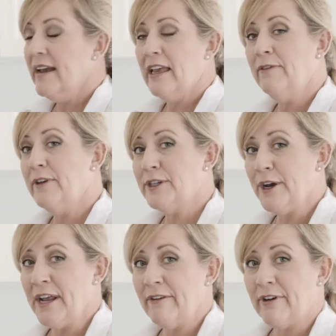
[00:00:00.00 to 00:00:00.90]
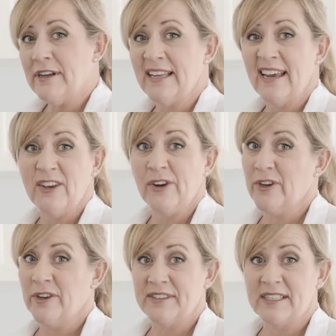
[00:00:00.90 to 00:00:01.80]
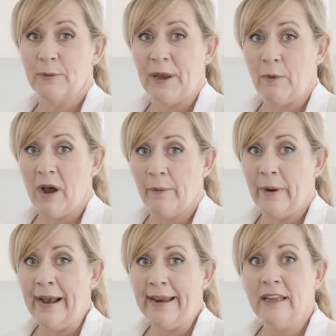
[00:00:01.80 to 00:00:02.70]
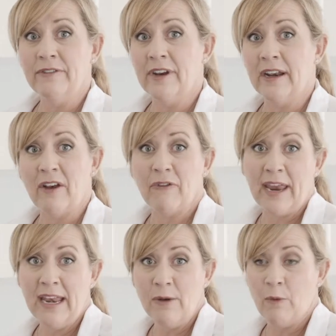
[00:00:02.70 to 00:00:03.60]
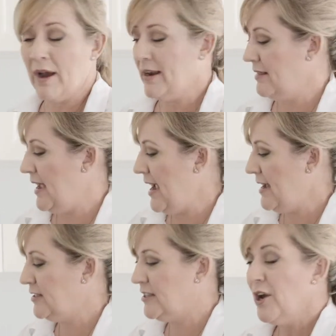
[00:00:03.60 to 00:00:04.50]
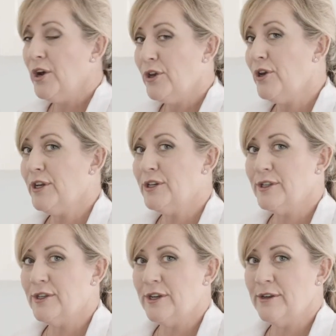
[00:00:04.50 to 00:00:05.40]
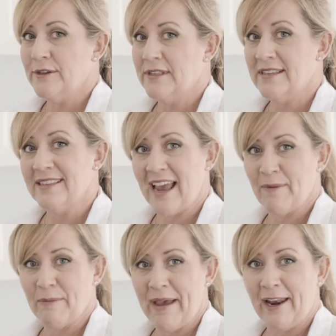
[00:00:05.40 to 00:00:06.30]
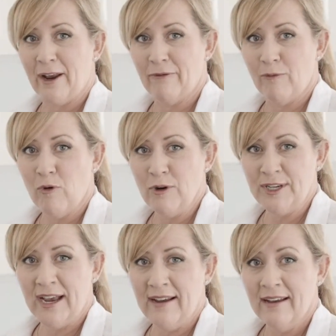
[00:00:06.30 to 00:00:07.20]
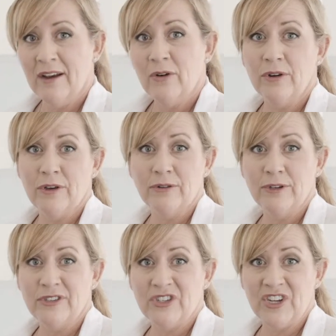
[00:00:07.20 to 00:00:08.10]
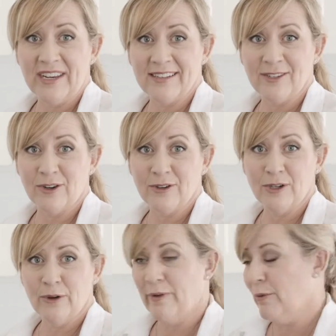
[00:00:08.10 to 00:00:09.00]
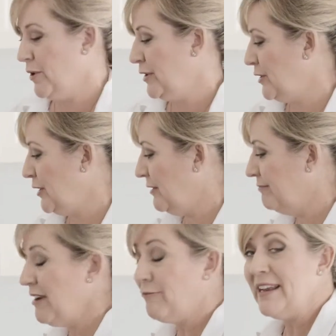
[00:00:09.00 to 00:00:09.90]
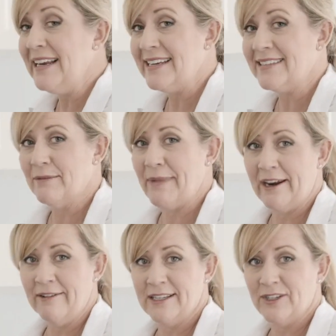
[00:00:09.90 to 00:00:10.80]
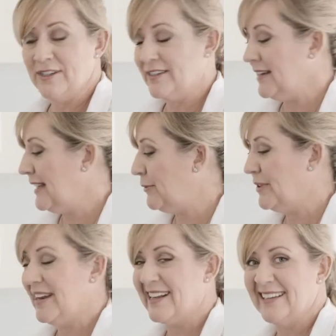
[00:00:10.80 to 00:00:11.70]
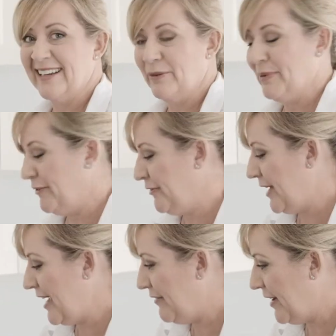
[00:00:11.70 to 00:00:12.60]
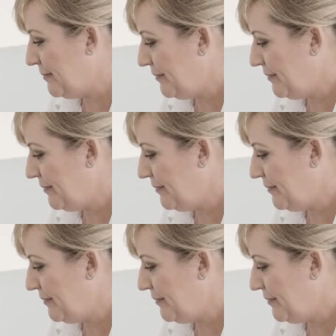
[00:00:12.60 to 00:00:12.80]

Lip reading: If you don't have rosé, you could use a sweet white wine. If you don't have any wine in the house, you could just use the same amount of water, or you could use a chicken stock too if you wanted to. It really doesn't matter, it's just a liquid that has a little bit of flavour.